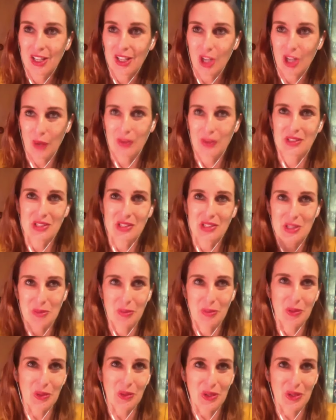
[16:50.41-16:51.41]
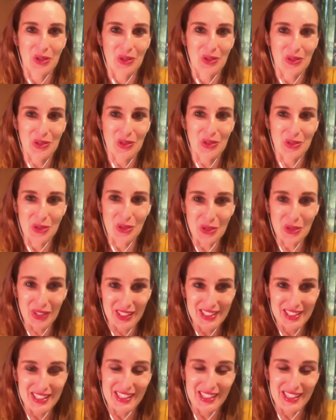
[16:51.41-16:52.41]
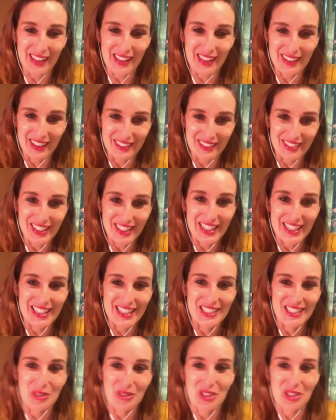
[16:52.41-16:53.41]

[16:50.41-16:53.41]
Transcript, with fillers: going to support you through this and out the other end, yeah.